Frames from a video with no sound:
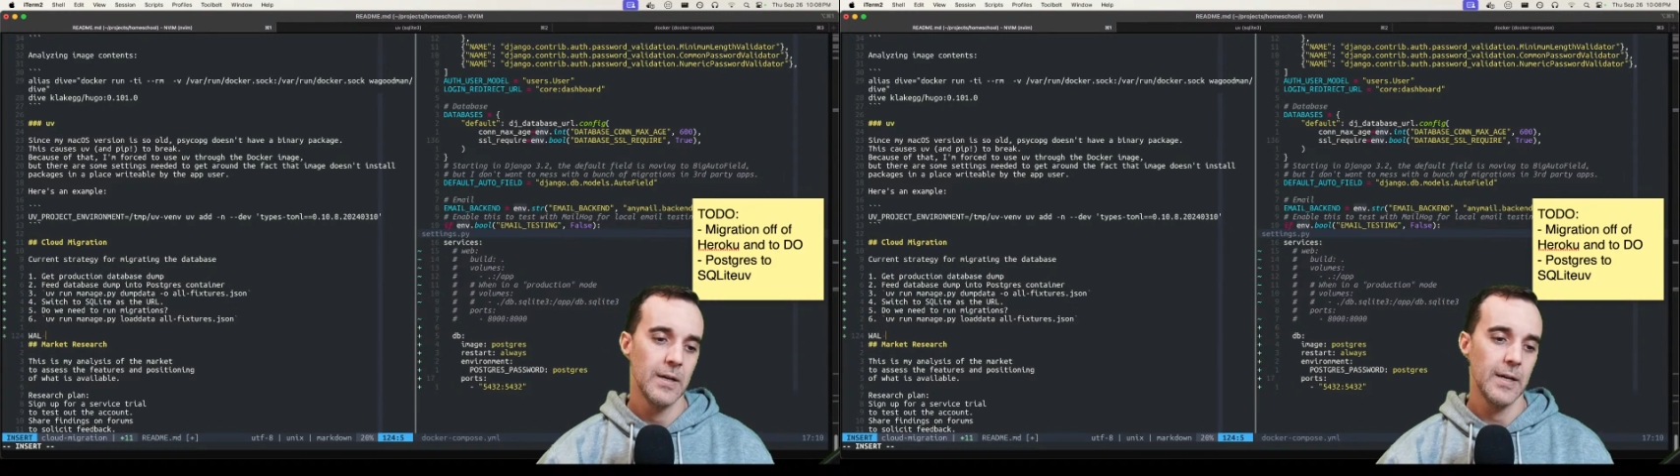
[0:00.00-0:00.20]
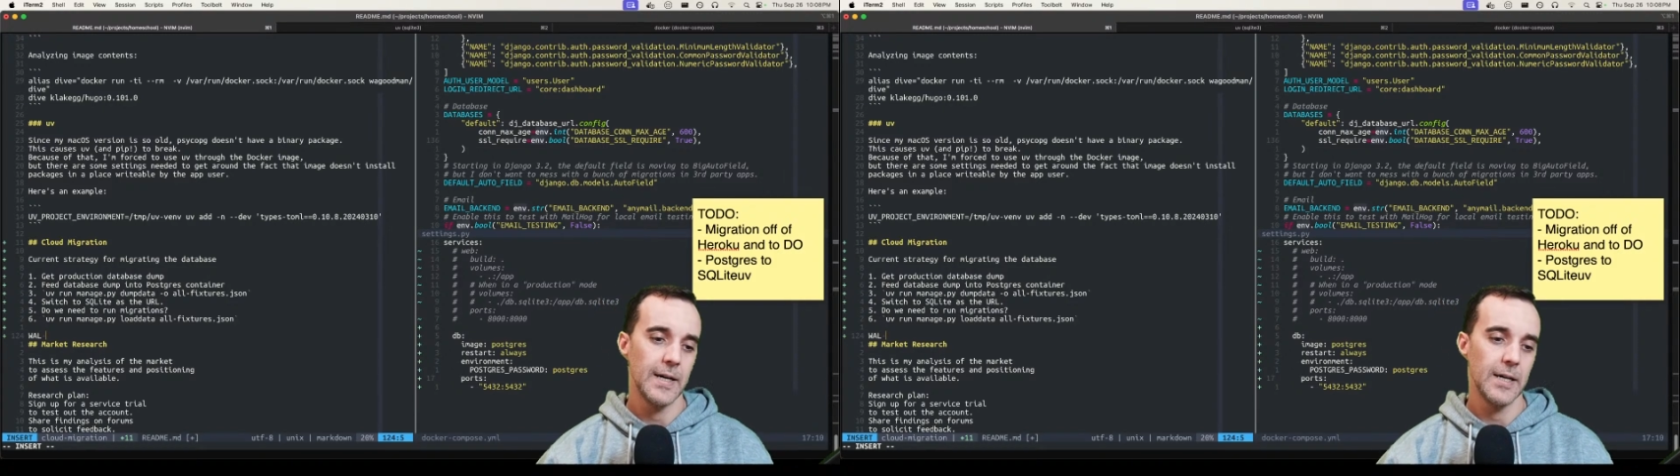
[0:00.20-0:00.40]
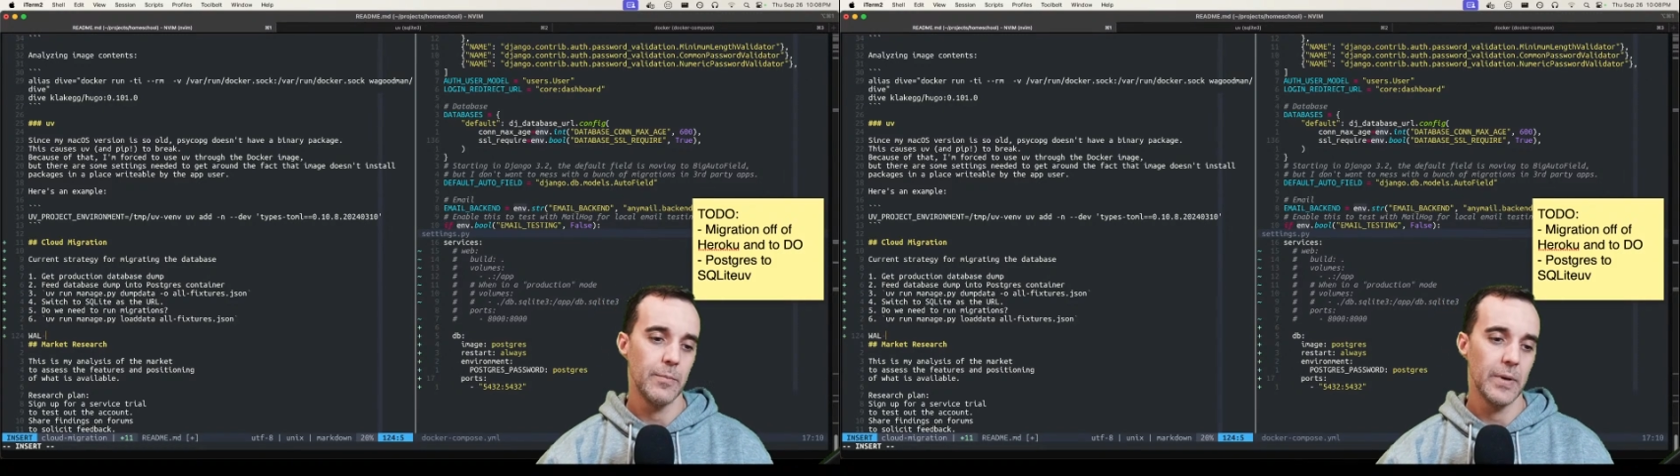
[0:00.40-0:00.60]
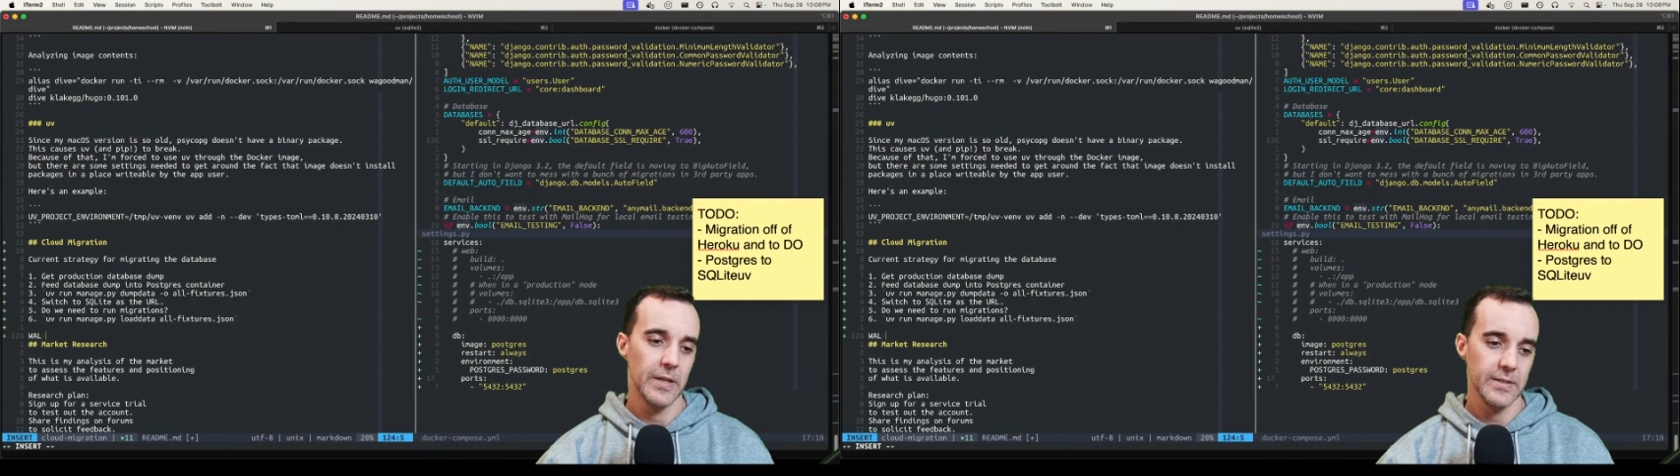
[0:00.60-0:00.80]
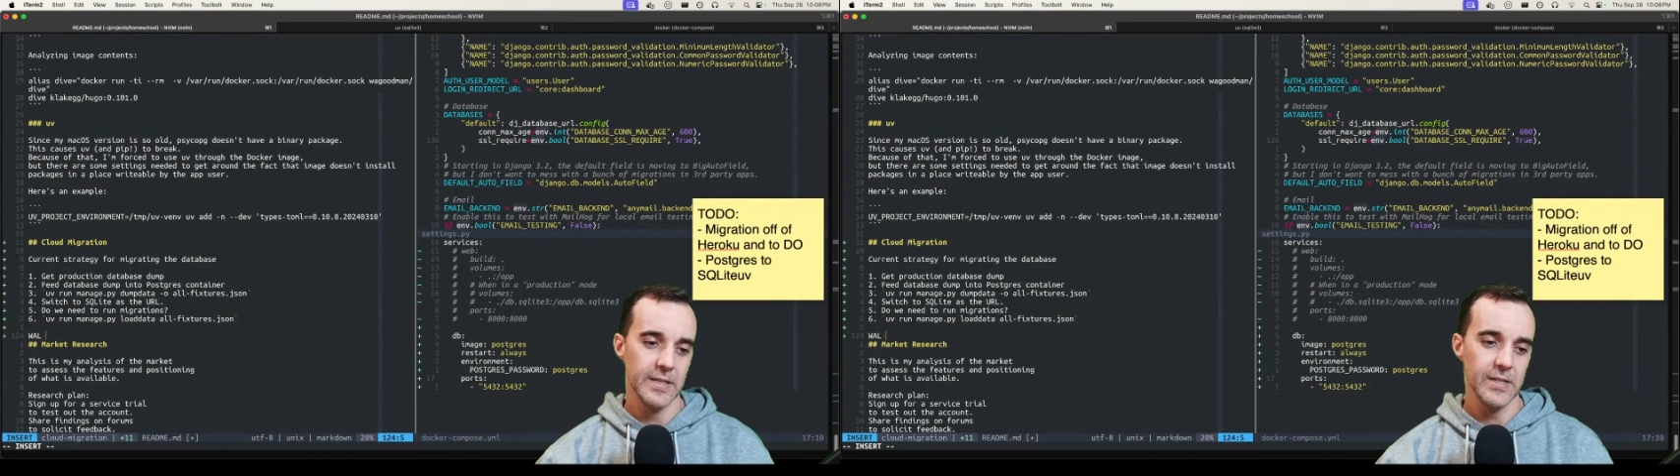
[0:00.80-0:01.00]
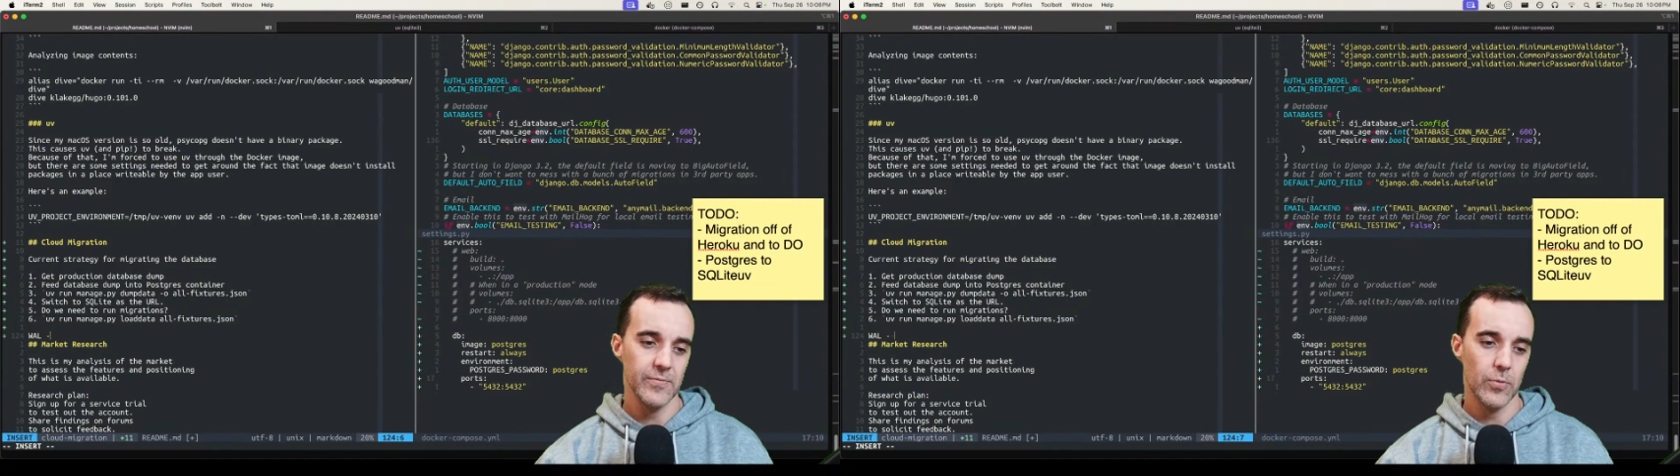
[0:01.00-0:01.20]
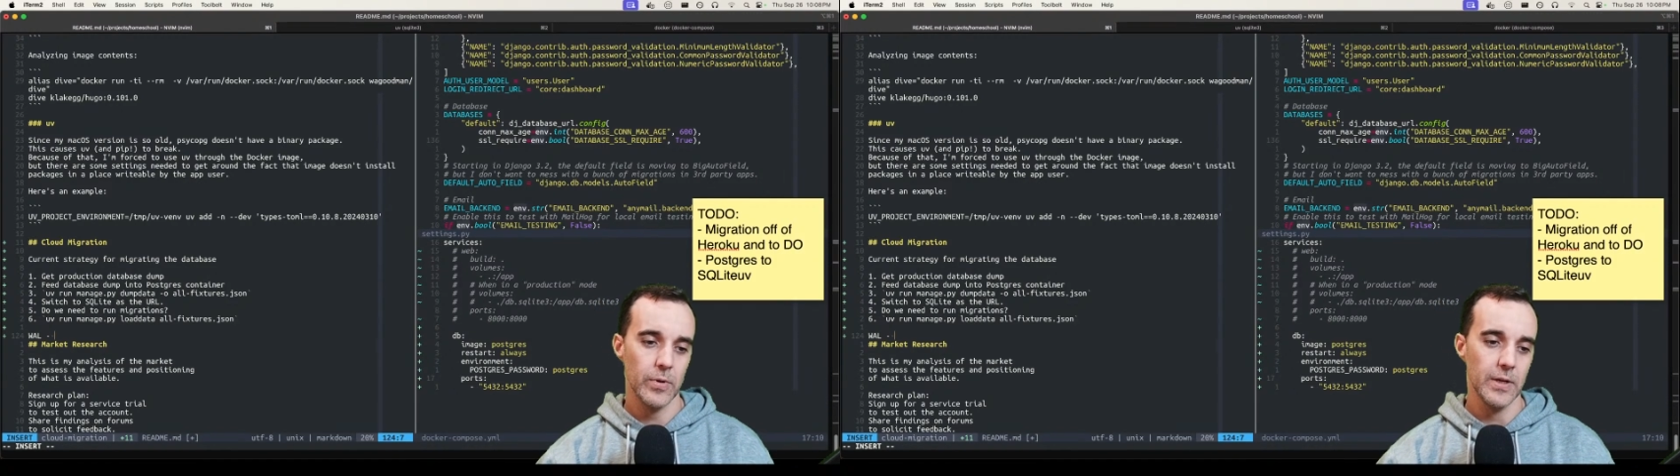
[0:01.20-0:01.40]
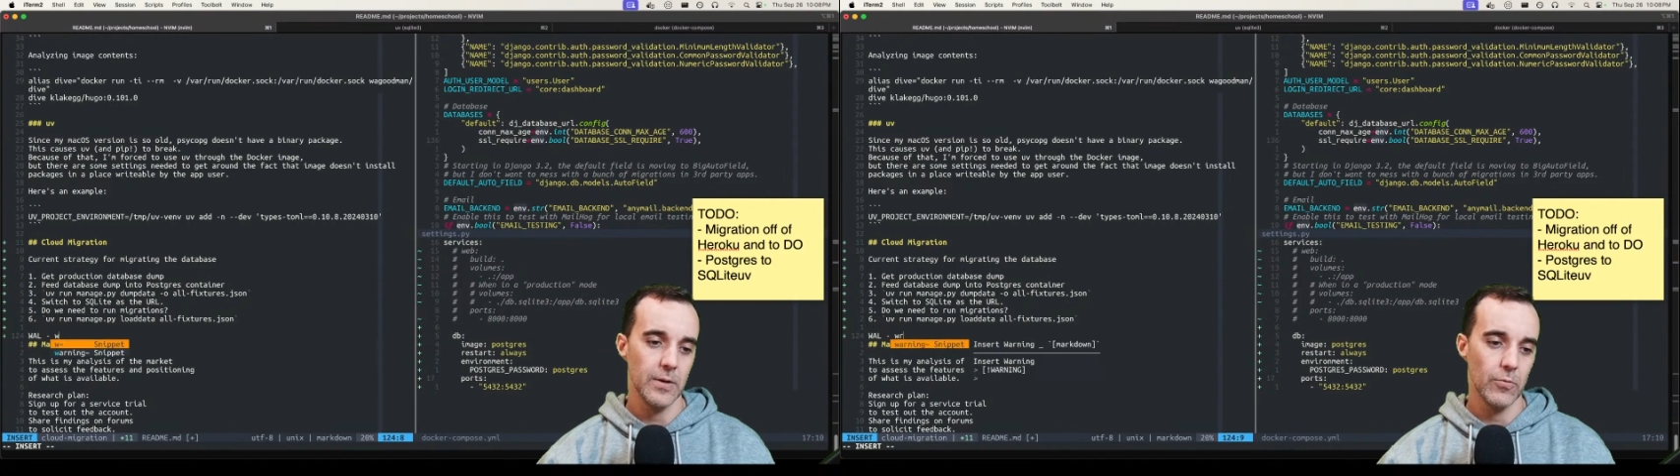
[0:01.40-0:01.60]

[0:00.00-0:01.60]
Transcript: but it stands for the